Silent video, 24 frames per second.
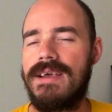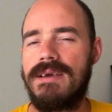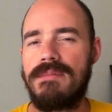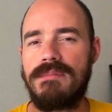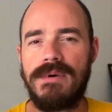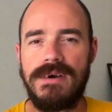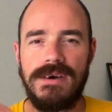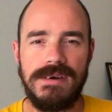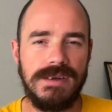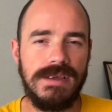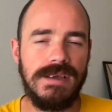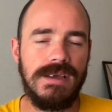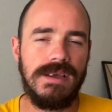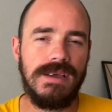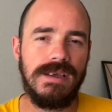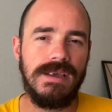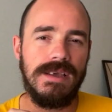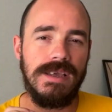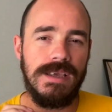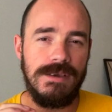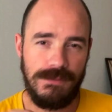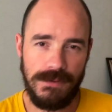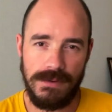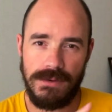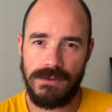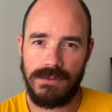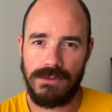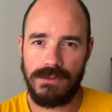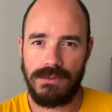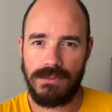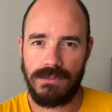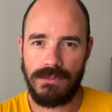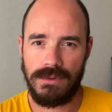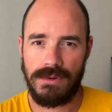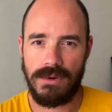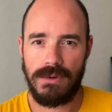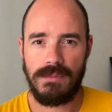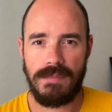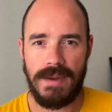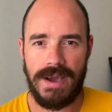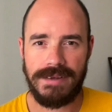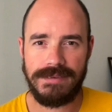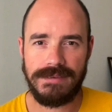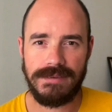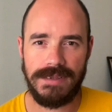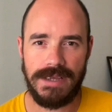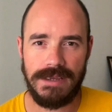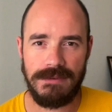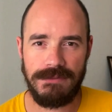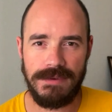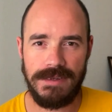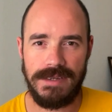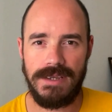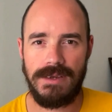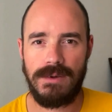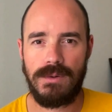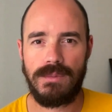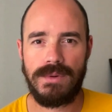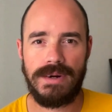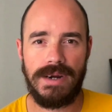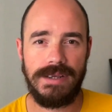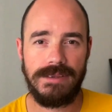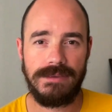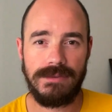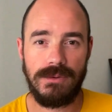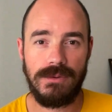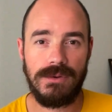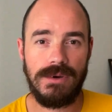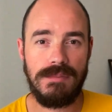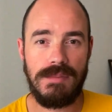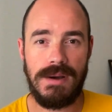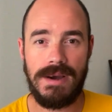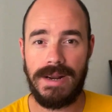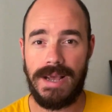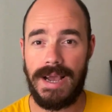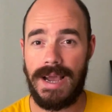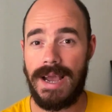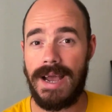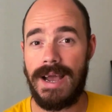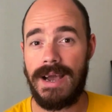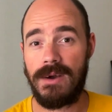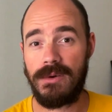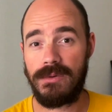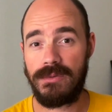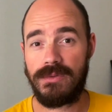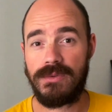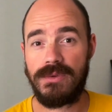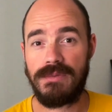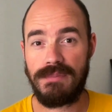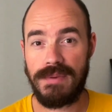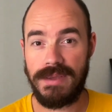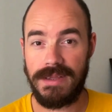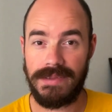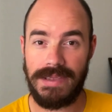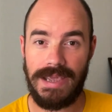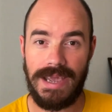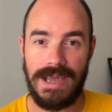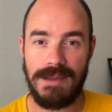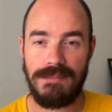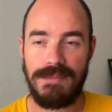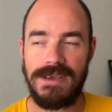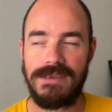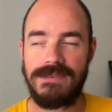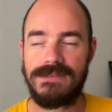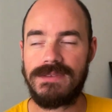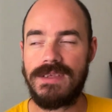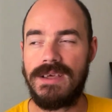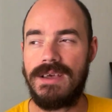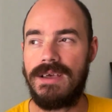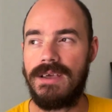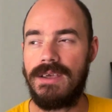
But if you go back to that video where I talk about how to build habits,